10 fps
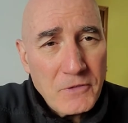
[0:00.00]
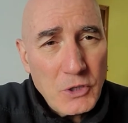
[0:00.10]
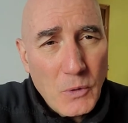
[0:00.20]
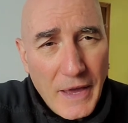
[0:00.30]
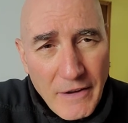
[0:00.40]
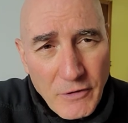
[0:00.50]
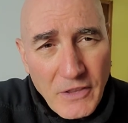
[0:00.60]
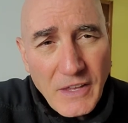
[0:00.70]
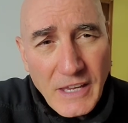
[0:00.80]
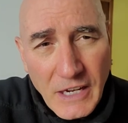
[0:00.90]
Do
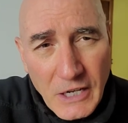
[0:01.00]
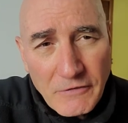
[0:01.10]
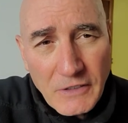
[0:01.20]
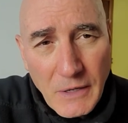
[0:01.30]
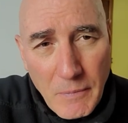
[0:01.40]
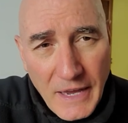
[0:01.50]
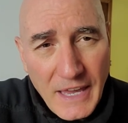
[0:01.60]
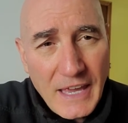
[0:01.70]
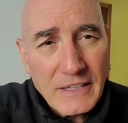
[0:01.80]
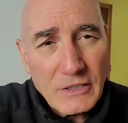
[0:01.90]
everything carefully by
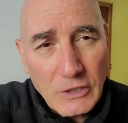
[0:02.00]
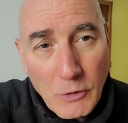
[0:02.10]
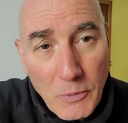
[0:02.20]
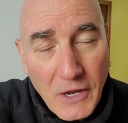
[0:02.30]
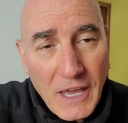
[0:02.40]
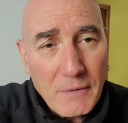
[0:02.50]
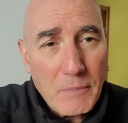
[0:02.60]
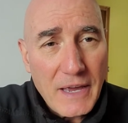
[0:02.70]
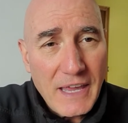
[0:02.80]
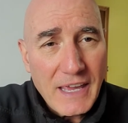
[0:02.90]
hand, lubricate
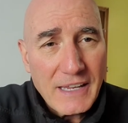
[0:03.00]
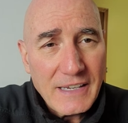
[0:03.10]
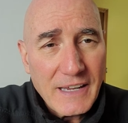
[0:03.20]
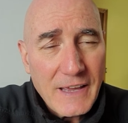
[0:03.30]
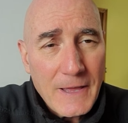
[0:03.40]
by hand.